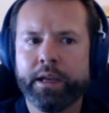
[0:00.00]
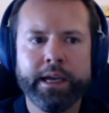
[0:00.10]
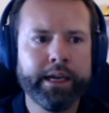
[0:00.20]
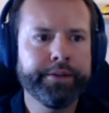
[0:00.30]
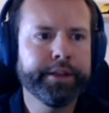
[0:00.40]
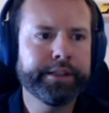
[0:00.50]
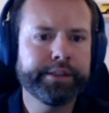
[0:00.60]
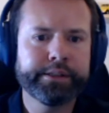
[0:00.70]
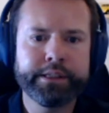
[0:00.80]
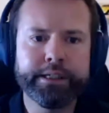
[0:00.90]
And
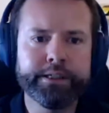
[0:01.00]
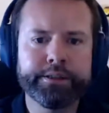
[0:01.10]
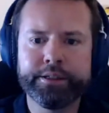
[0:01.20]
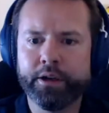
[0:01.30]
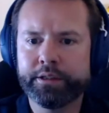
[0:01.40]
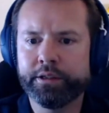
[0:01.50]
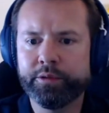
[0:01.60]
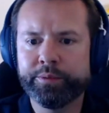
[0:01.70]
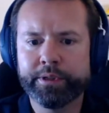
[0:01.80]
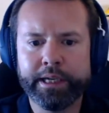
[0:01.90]
this is the data
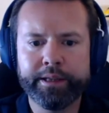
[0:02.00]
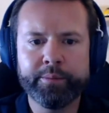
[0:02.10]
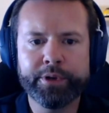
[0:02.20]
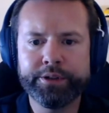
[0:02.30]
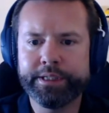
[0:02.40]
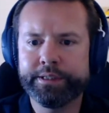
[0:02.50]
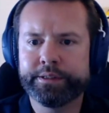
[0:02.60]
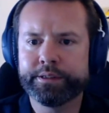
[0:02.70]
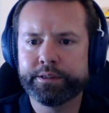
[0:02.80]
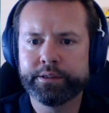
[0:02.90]
loop, and the
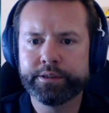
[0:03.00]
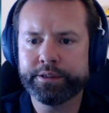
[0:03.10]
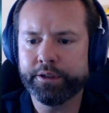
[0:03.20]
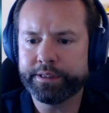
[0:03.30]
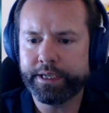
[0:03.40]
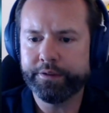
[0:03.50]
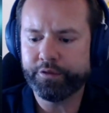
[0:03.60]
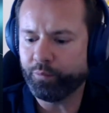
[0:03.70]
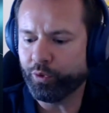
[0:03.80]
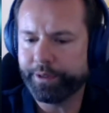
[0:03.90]
process starts again
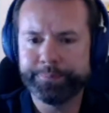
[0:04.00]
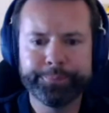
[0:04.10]
from 1.